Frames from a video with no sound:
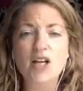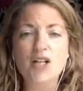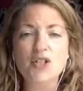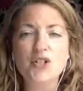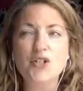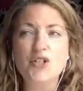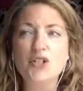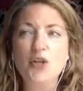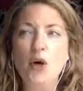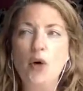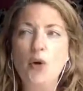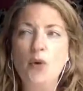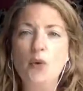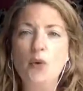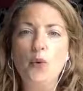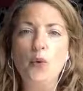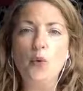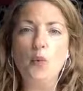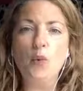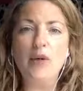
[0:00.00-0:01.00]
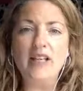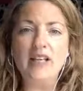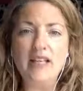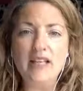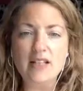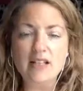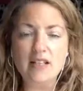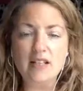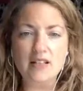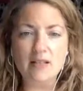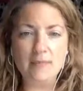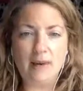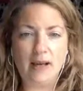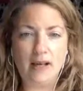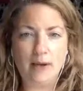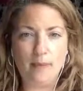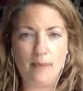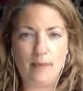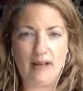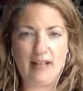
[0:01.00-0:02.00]
So we need to
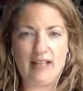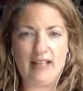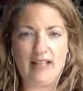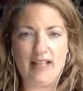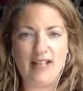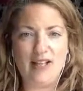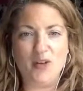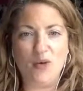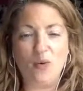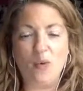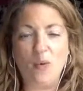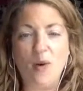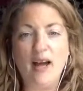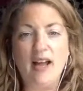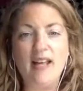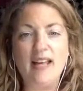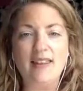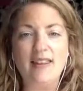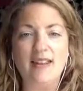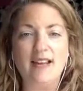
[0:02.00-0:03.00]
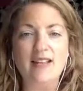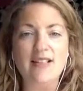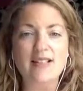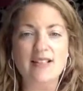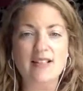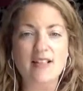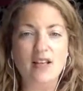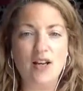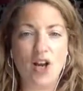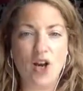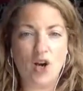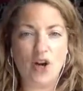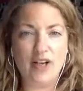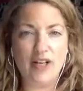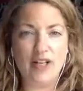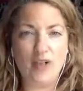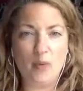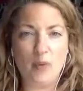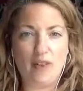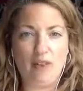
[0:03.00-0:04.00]
make money in a way that is in
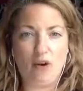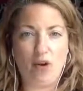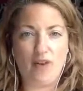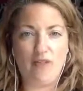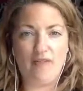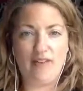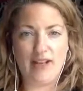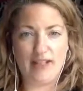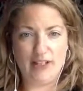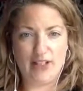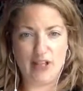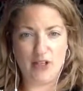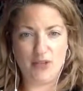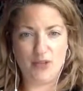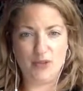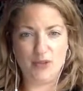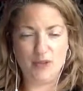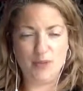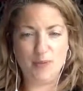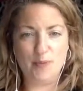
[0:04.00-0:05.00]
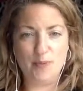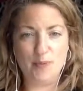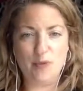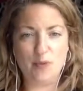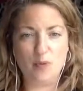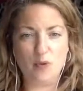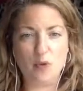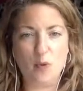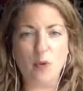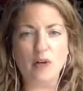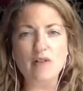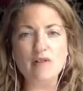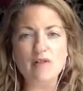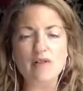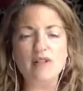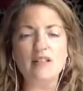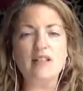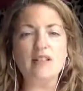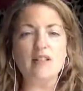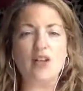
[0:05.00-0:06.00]
line with our values. So one of the
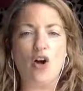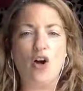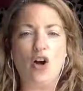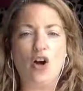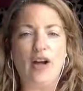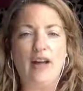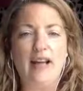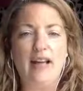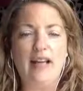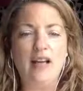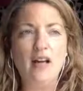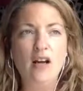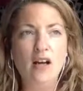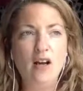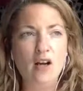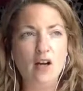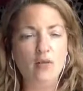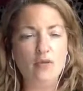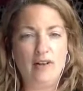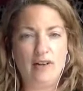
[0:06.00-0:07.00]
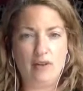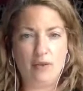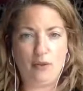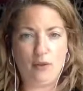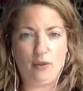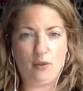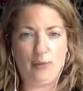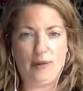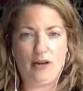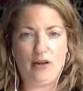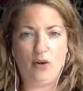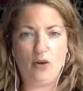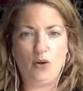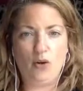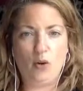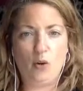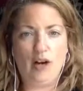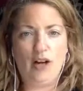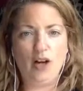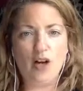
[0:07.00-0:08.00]
things that I really thought about
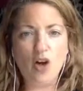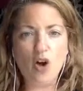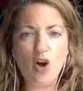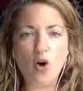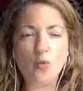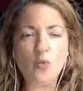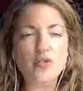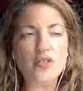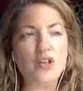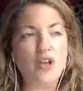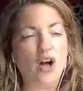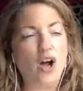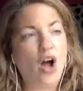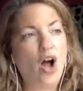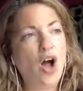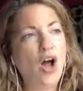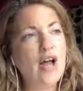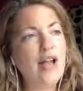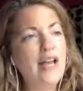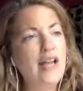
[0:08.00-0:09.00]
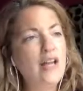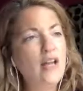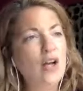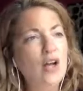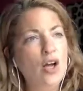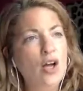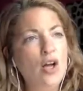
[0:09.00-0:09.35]
quite a lot was that I